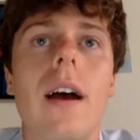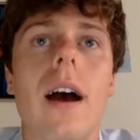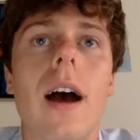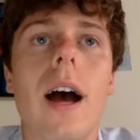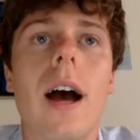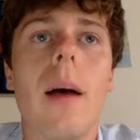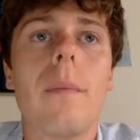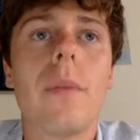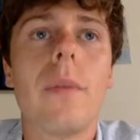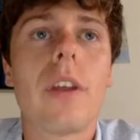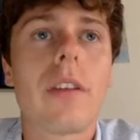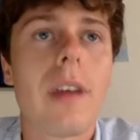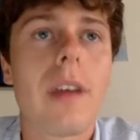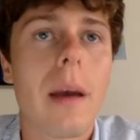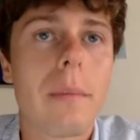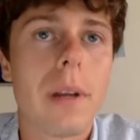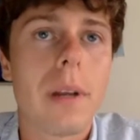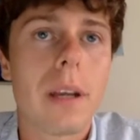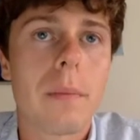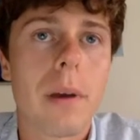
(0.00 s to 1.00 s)
The
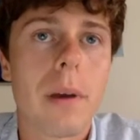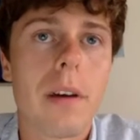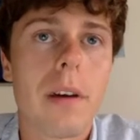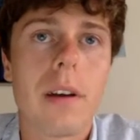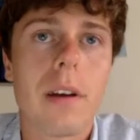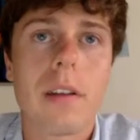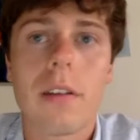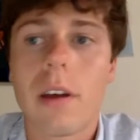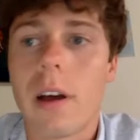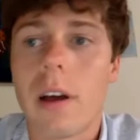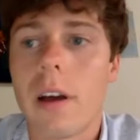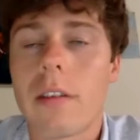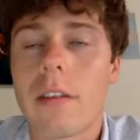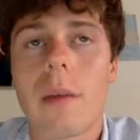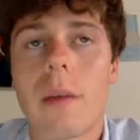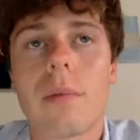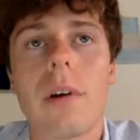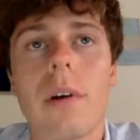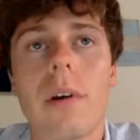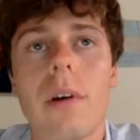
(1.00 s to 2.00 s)
sampling periods are
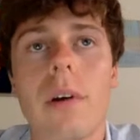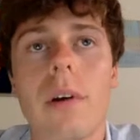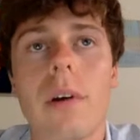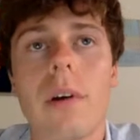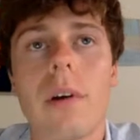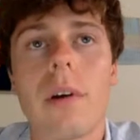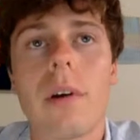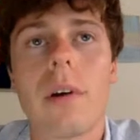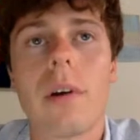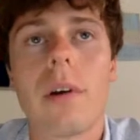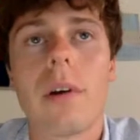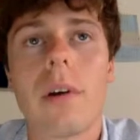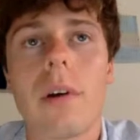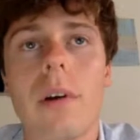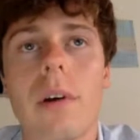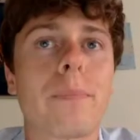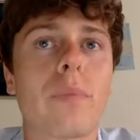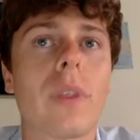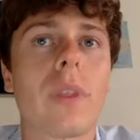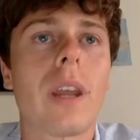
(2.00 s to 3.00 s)
separated by color,
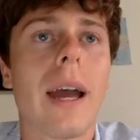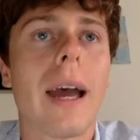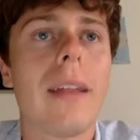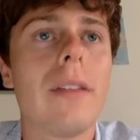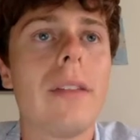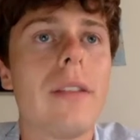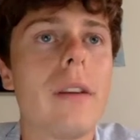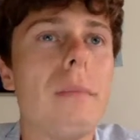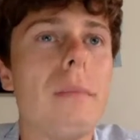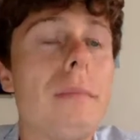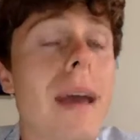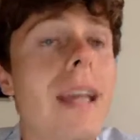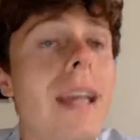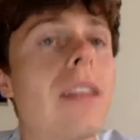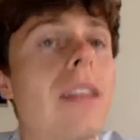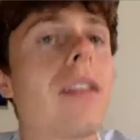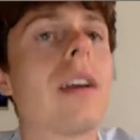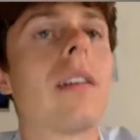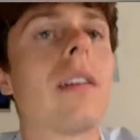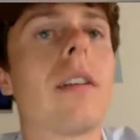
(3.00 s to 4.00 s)
and the
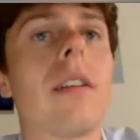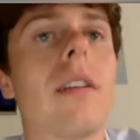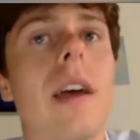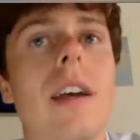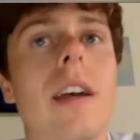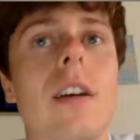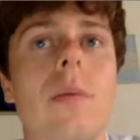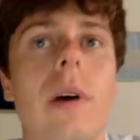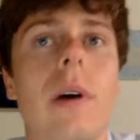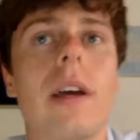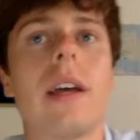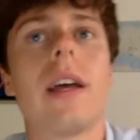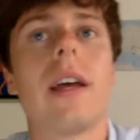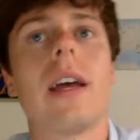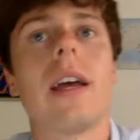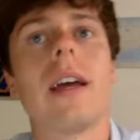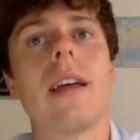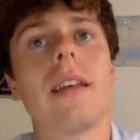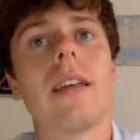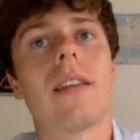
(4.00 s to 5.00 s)
main thing to take away
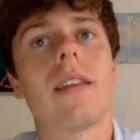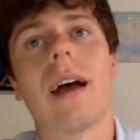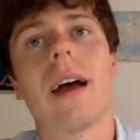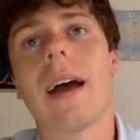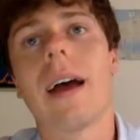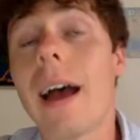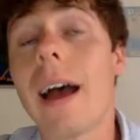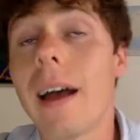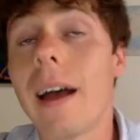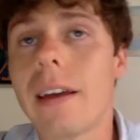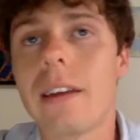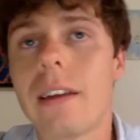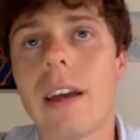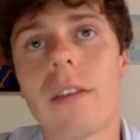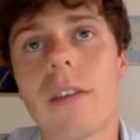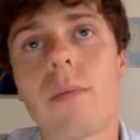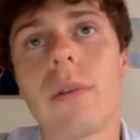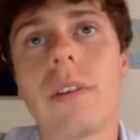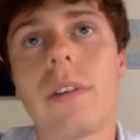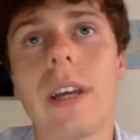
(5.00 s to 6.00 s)
here is that,
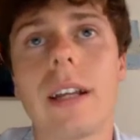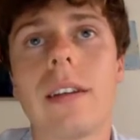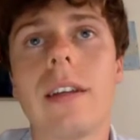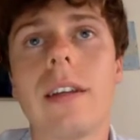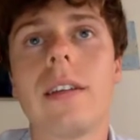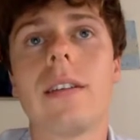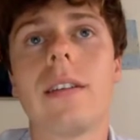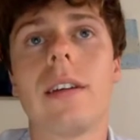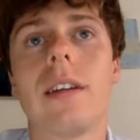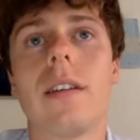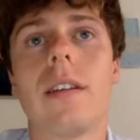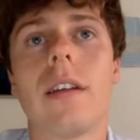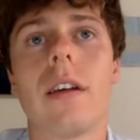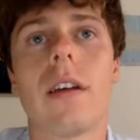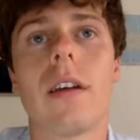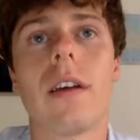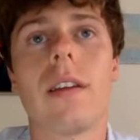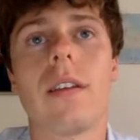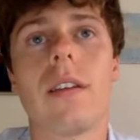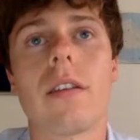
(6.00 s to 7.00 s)
as predicted in
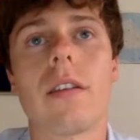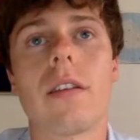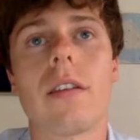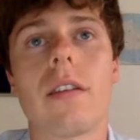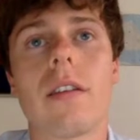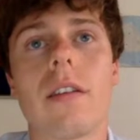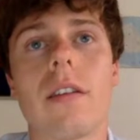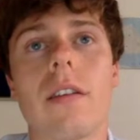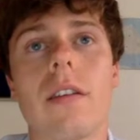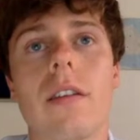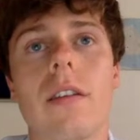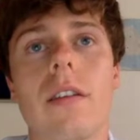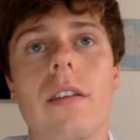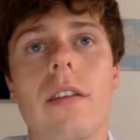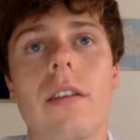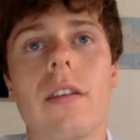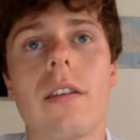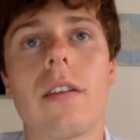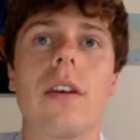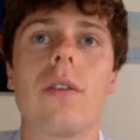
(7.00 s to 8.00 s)
the summer months,
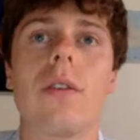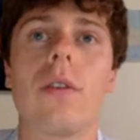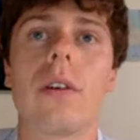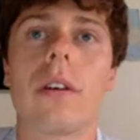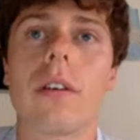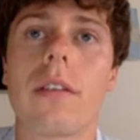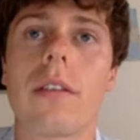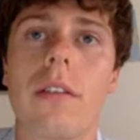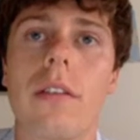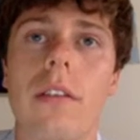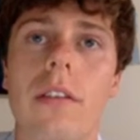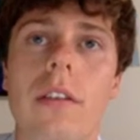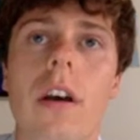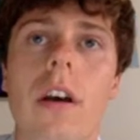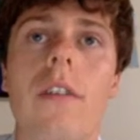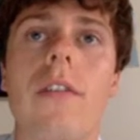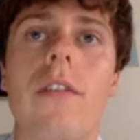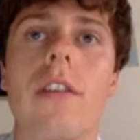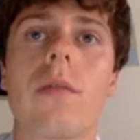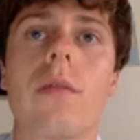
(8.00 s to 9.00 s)
May and August, the
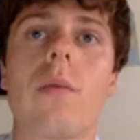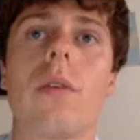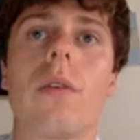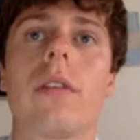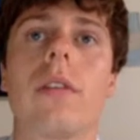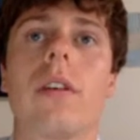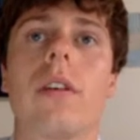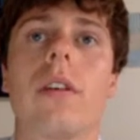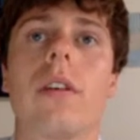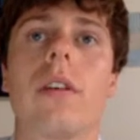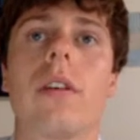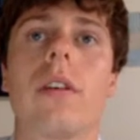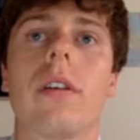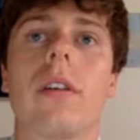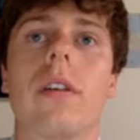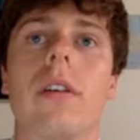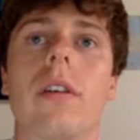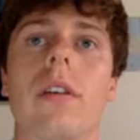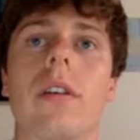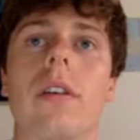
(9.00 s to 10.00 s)
surface water
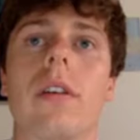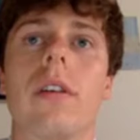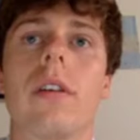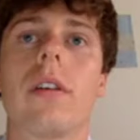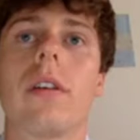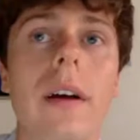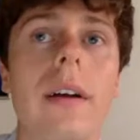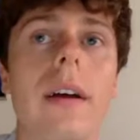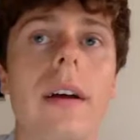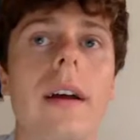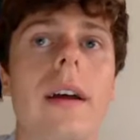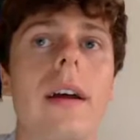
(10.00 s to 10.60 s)
is warmer,